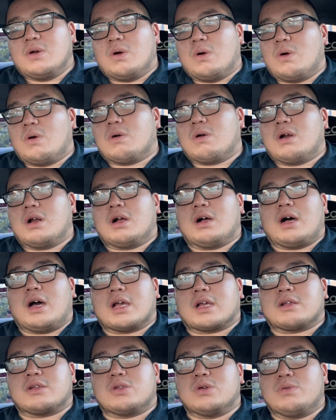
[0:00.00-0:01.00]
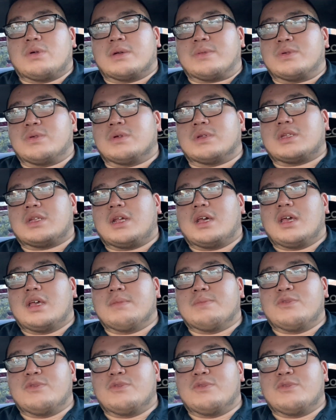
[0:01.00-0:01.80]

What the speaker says: Or I could do what I'm doing today,